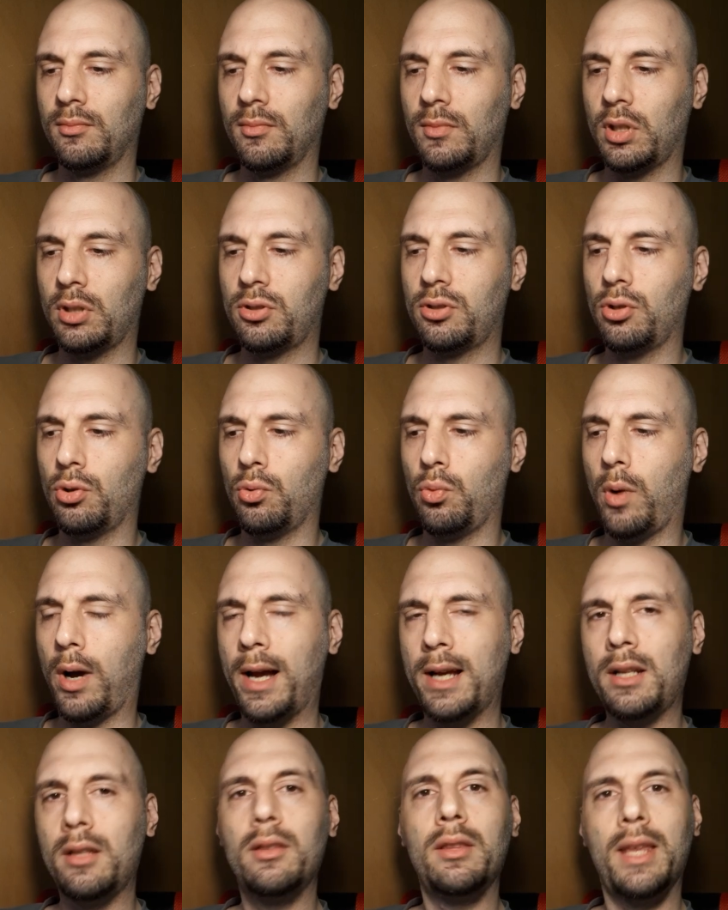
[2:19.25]
So
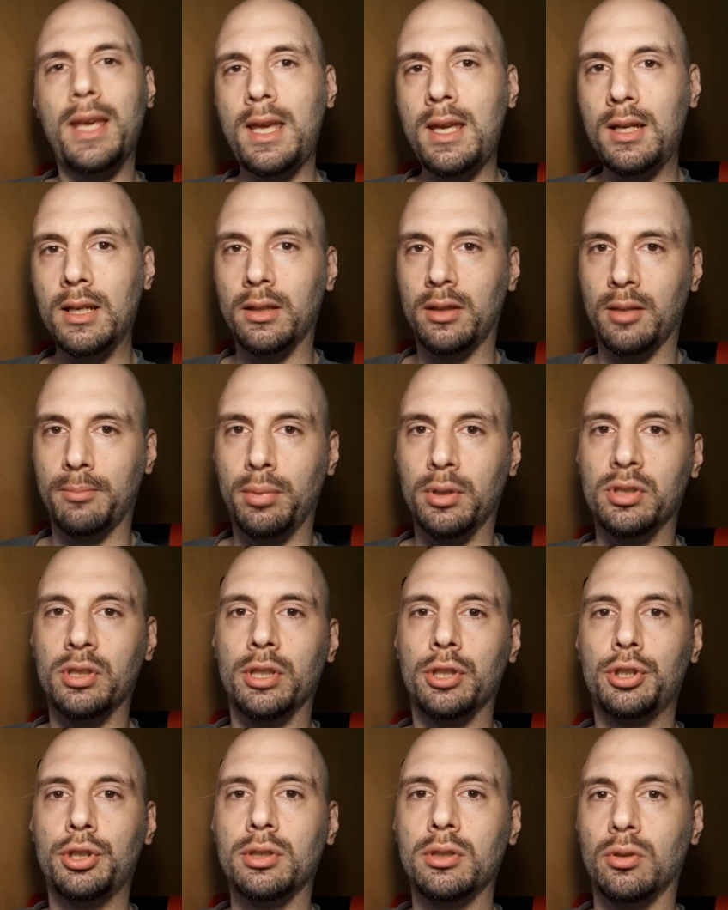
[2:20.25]
why did they get the
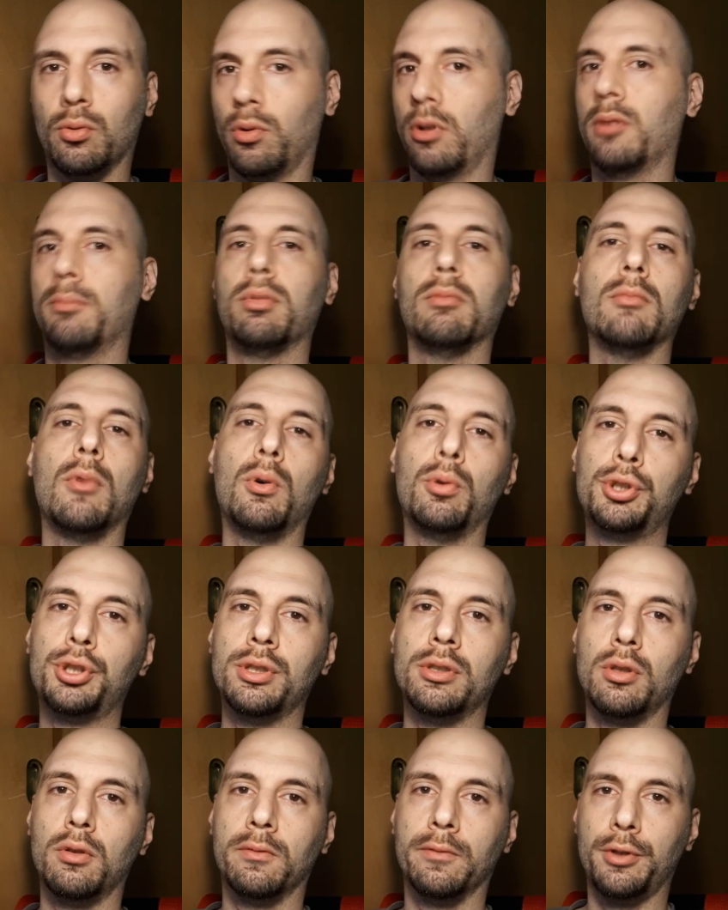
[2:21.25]
position or the
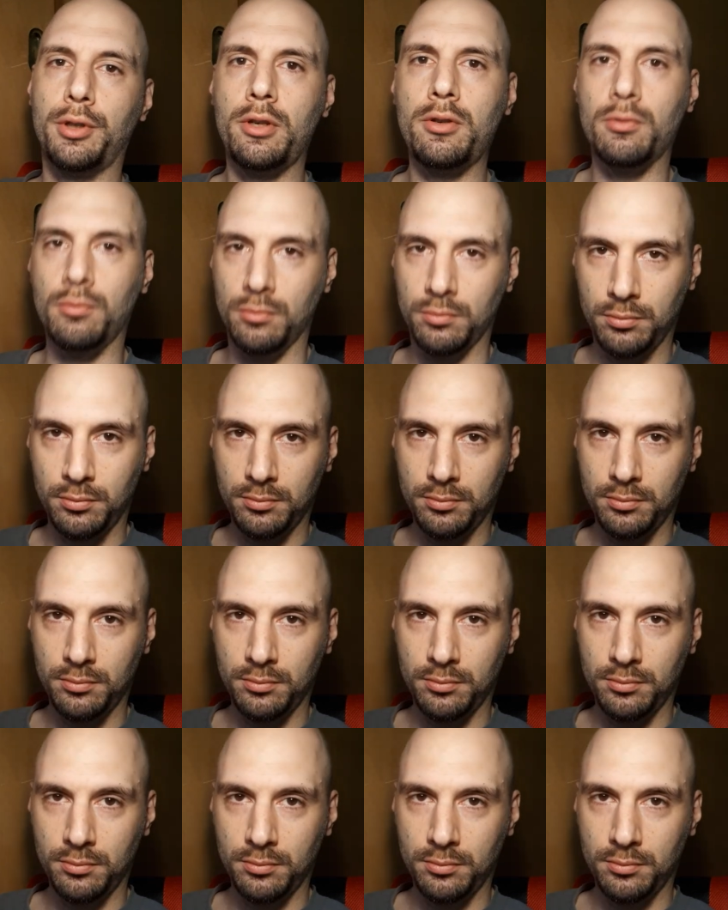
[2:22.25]
promotion over you?